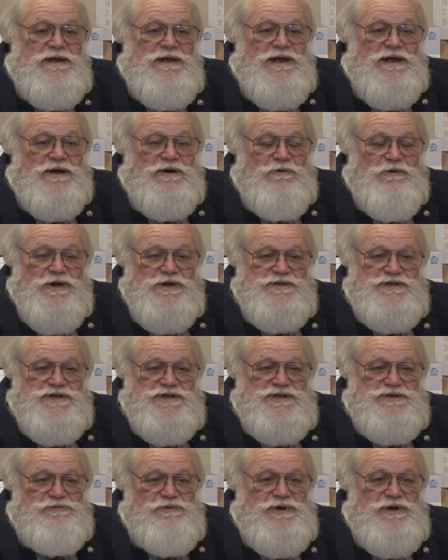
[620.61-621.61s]
Across the
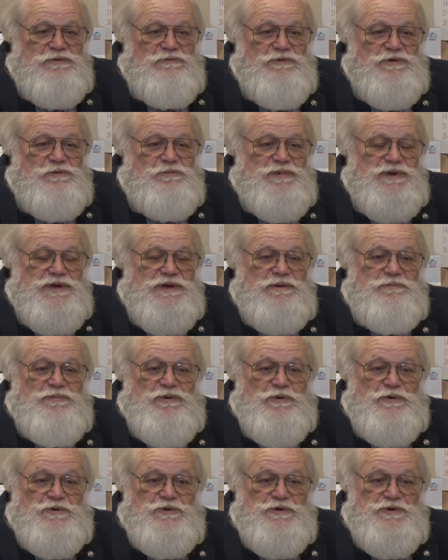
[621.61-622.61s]
street will be a
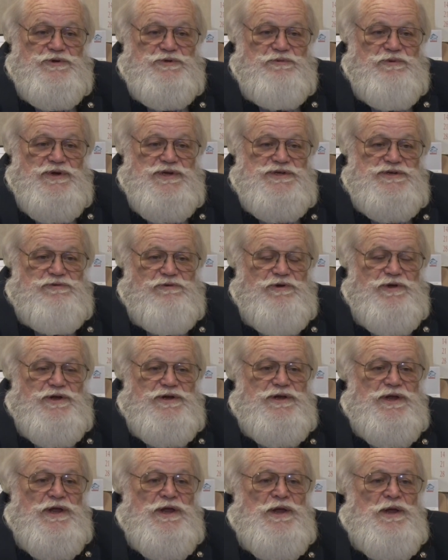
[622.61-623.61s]
Porto's
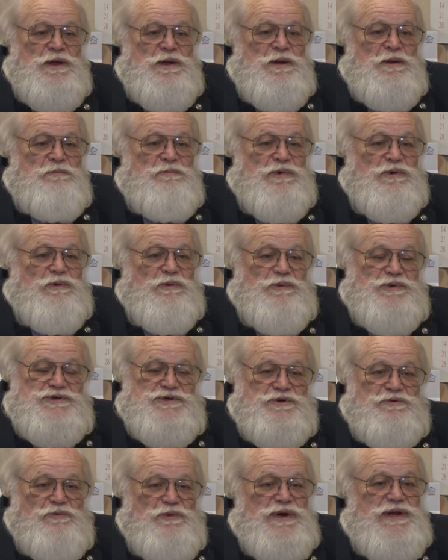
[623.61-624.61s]
restaurant. But what we
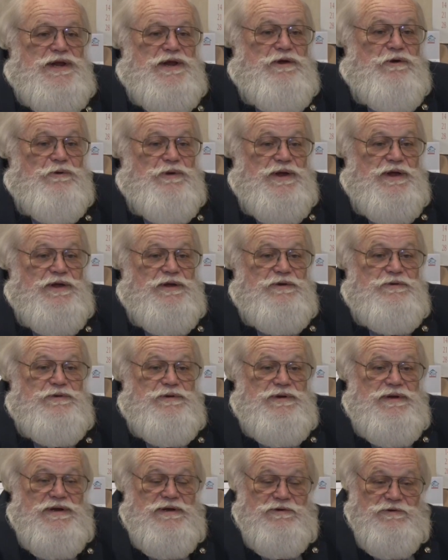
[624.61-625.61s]
should really do
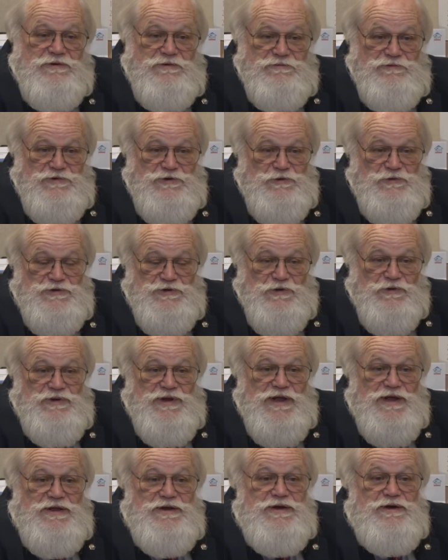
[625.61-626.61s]
is go
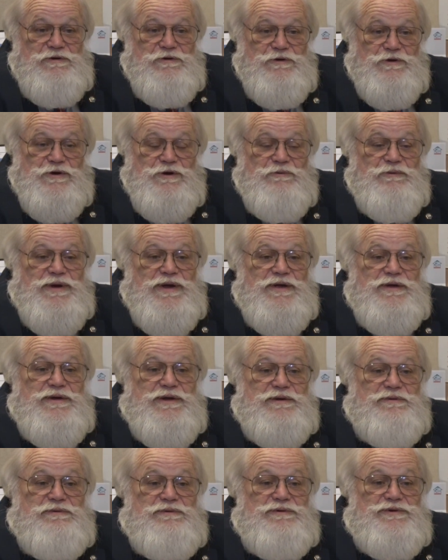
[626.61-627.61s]
down there, look around,
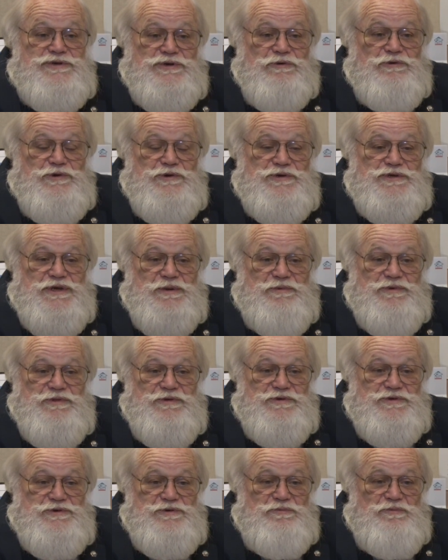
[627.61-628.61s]
and show you some of
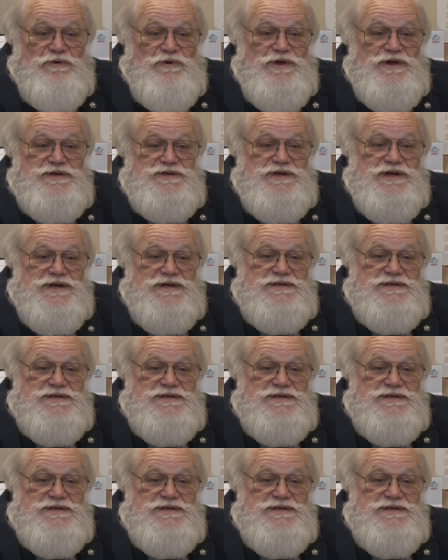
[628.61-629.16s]
those new projects.